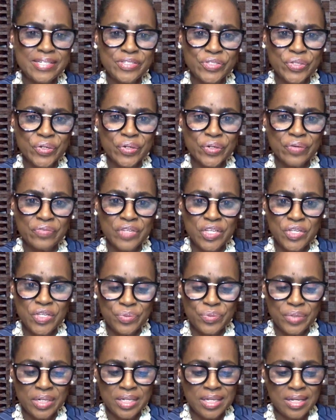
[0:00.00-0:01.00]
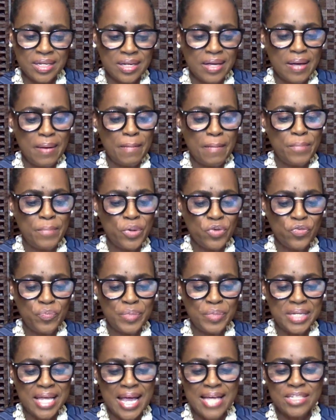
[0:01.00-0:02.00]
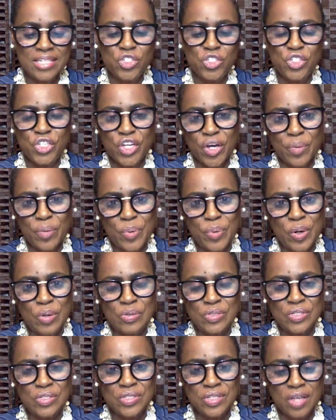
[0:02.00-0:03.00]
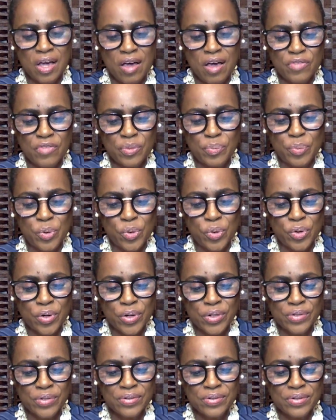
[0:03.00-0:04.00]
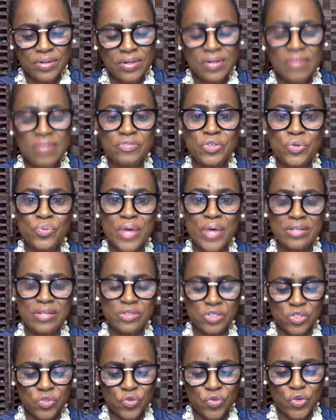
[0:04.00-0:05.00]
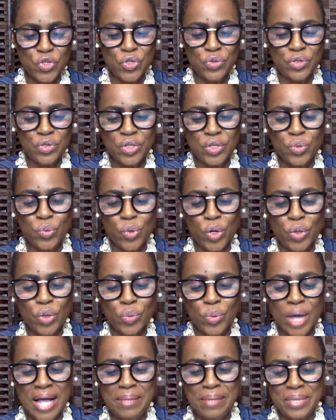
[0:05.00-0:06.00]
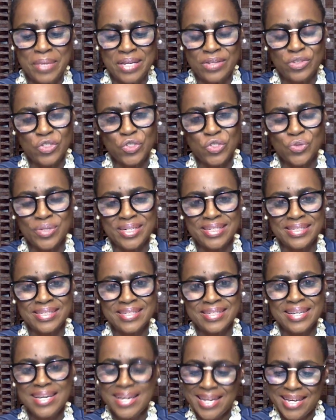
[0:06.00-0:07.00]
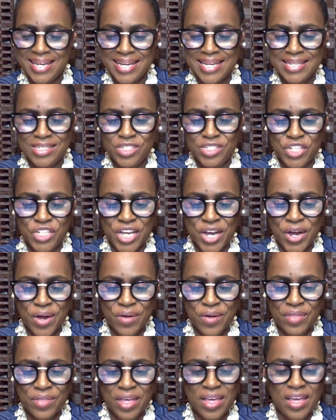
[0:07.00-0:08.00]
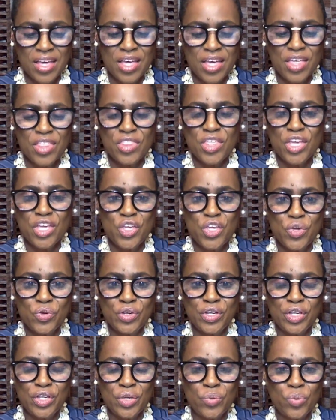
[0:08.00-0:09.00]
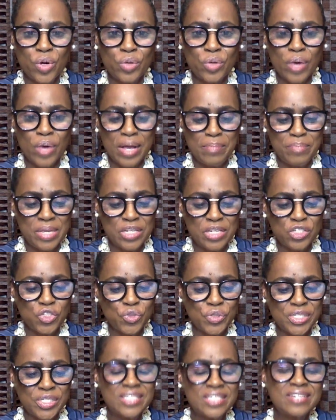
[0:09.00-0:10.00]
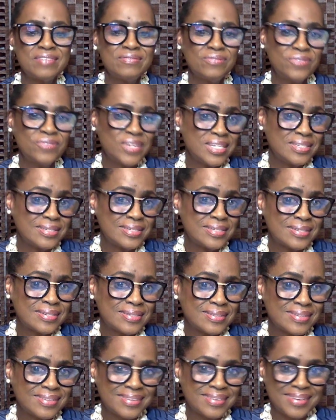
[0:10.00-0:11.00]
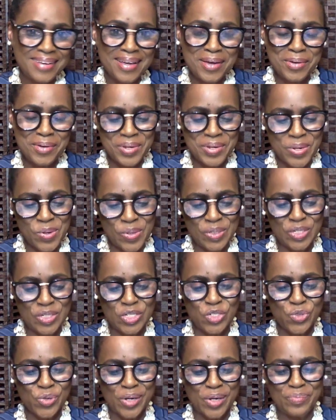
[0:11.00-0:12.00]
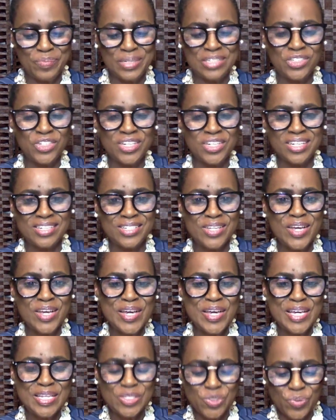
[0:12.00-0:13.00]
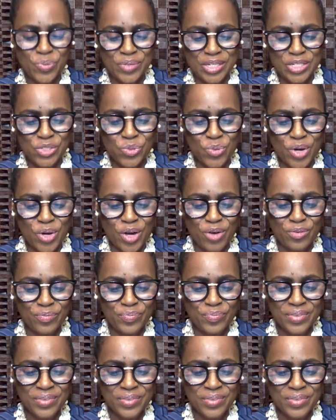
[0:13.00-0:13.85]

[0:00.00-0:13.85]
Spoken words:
served the Unity Movement as chairperson of the board of directors for Unity Worldwide Ministries. He chaired the Unity Worldwide Ministries convention held here in Detroit, Michigan in 2012.